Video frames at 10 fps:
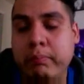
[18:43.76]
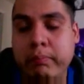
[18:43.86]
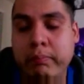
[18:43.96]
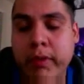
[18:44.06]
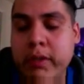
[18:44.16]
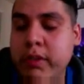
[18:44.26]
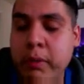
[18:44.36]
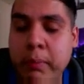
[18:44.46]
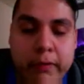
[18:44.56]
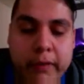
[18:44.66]
the two
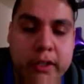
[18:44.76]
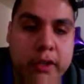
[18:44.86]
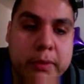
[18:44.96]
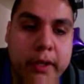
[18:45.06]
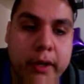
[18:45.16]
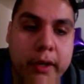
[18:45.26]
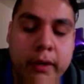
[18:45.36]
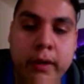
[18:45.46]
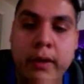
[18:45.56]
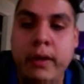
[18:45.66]
perfect cubes there.
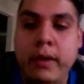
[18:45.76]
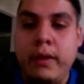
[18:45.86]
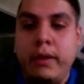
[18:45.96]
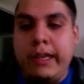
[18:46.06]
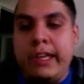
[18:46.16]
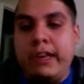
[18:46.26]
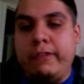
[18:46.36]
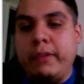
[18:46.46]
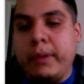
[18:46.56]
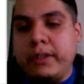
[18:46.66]
And if you
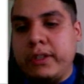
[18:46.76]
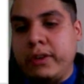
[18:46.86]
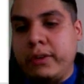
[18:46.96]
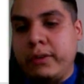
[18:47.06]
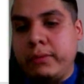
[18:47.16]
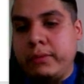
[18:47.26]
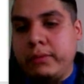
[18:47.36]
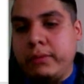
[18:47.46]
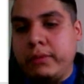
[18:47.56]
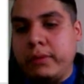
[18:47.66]
plug if you
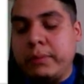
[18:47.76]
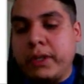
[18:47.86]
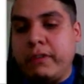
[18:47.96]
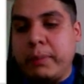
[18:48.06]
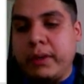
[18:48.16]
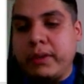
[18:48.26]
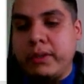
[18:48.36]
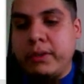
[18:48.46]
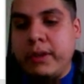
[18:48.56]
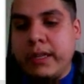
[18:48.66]
plug a 2,
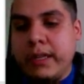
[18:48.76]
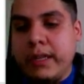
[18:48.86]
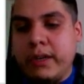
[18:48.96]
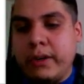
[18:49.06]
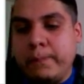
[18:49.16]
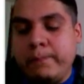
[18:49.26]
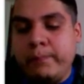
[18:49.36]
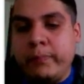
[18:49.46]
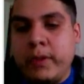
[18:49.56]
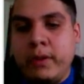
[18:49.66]
you get 0.
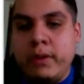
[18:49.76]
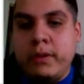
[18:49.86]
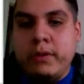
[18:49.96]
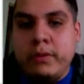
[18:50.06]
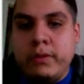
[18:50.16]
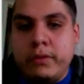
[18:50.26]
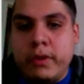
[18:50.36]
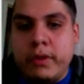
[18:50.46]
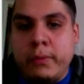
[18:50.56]
So